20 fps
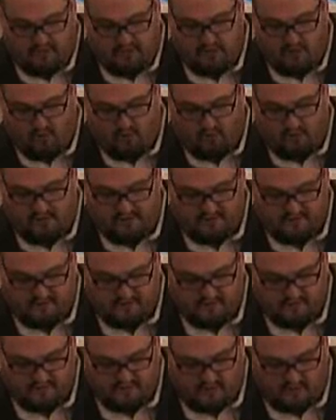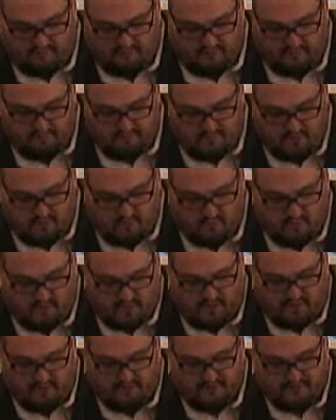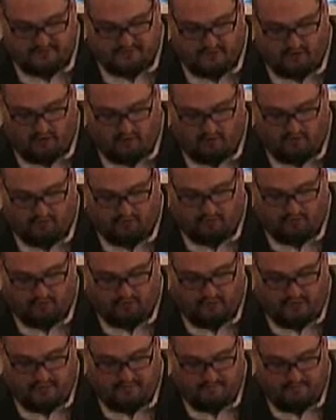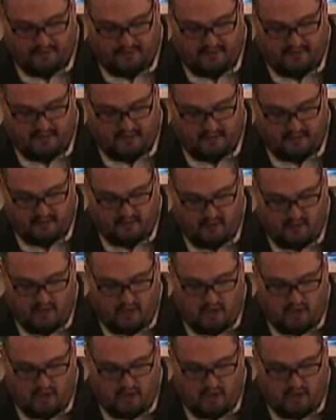the ordinances of the moon and the stars for a light by night,